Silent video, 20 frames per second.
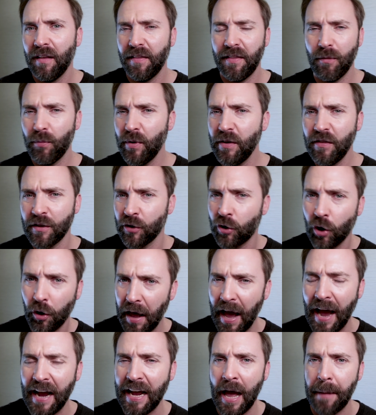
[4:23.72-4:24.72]
the reason they're
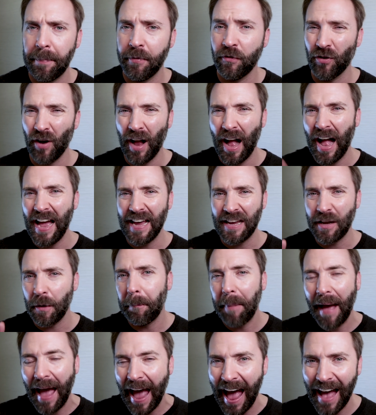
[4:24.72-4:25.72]
called HiCapas, or high
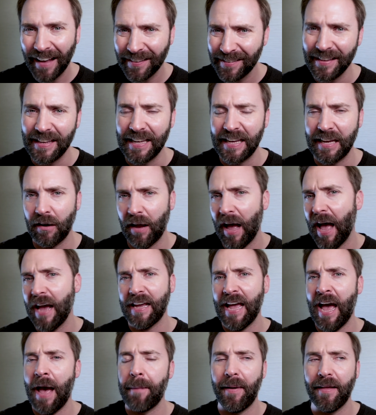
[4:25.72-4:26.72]
capacity, or
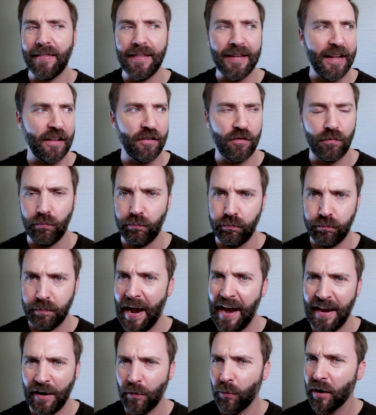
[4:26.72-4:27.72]
HiCapa. I think that's
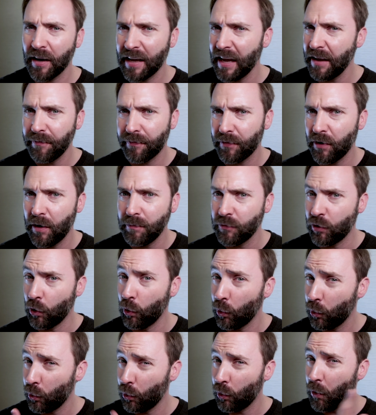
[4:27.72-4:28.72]
kind of where it came from.
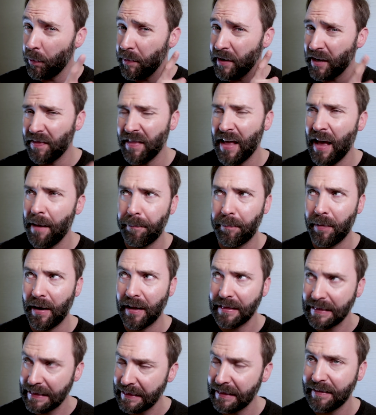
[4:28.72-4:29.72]
Don't quote me on that,
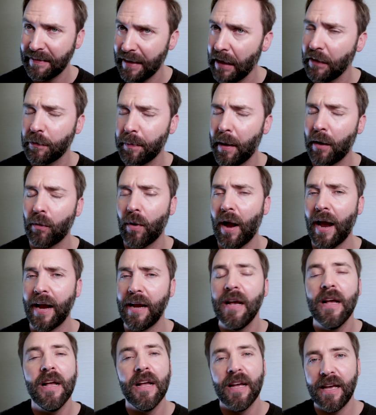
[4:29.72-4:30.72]
but sounds about
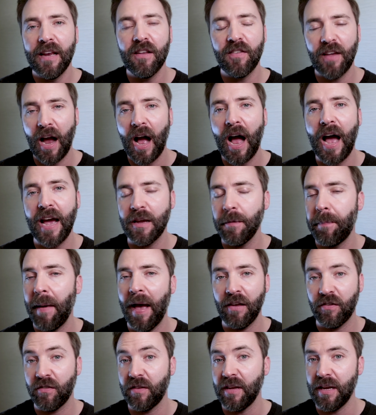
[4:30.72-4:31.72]
right. It is a
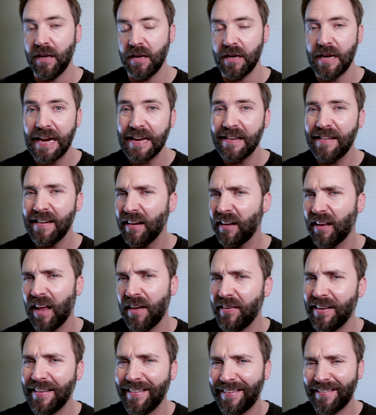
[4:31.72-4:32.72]
high-capacity
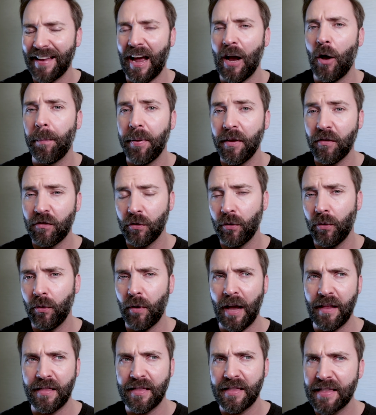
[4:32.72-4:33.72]
1911 style
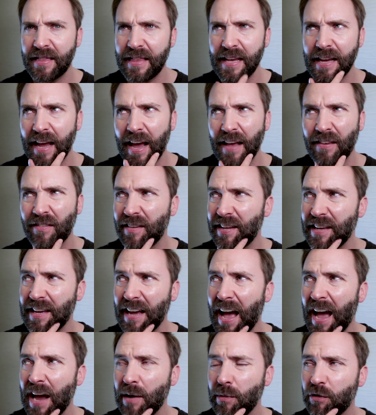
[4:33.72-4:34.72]
pistol. I think
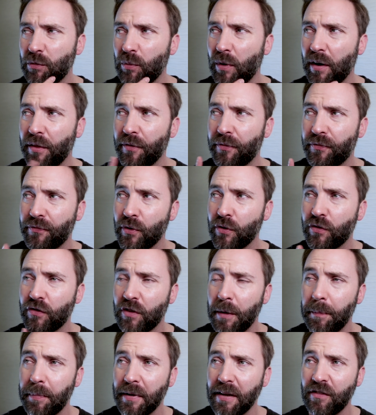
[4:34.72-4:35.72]
STI was one of the first
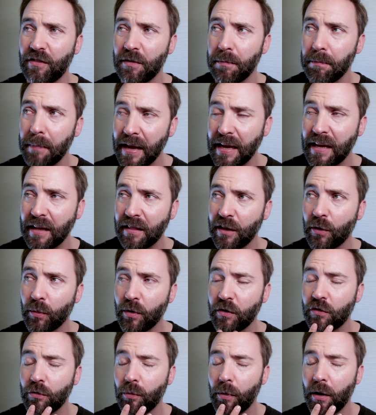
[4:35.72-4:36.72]
companies to make it, the
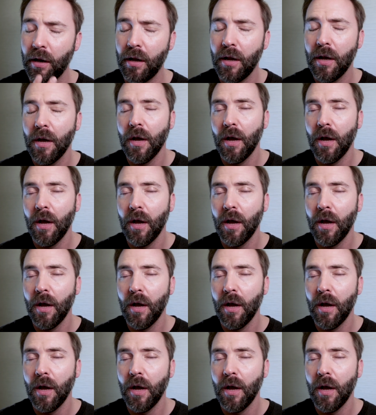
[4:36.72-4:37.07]
original one